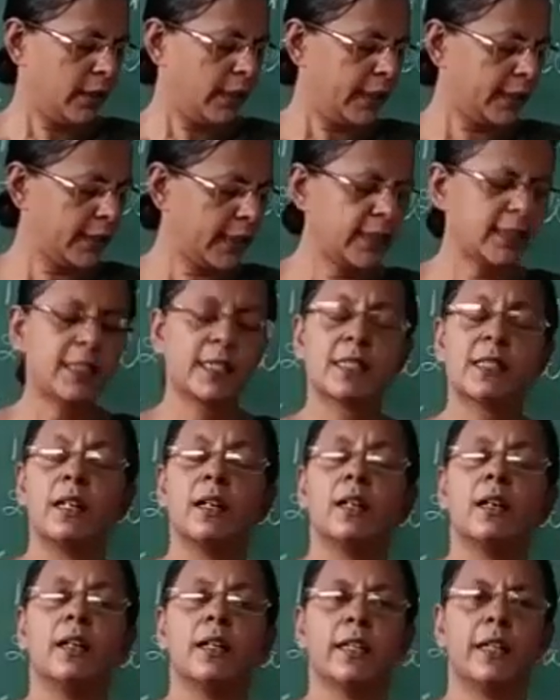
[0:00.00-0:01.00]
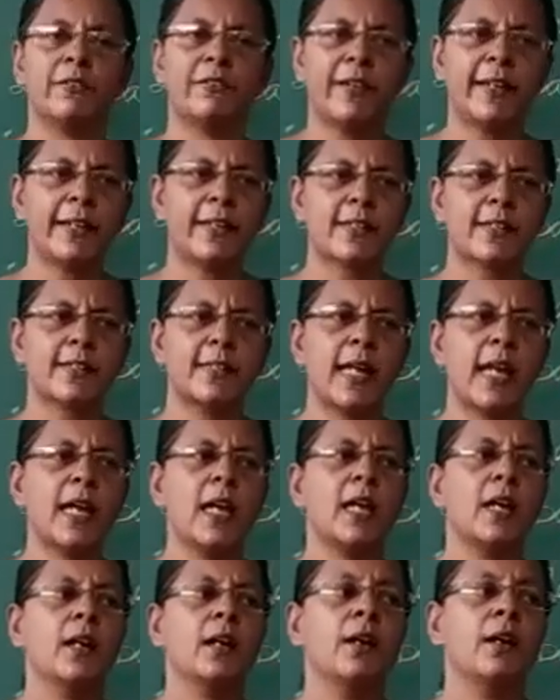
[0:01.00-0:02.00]
It is defined as
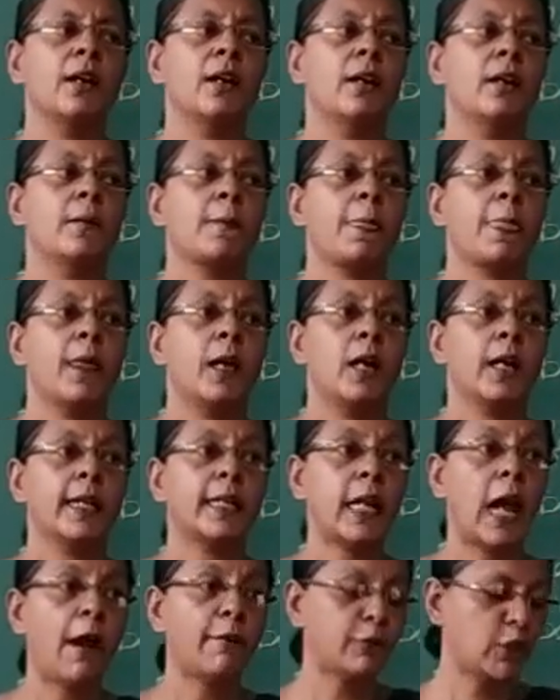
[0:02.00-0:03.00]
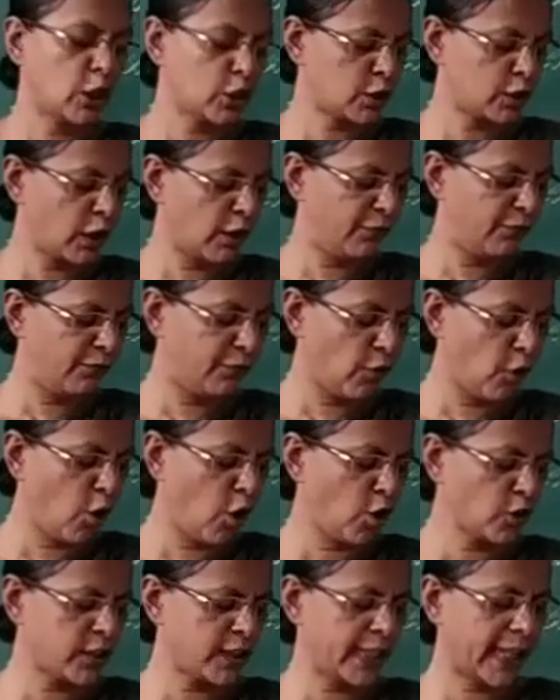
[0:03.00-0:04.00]
the gravitational
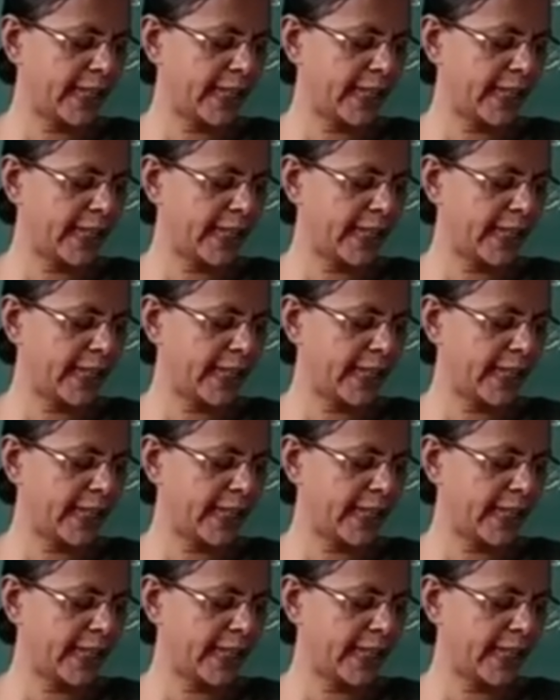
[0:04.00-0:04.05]
force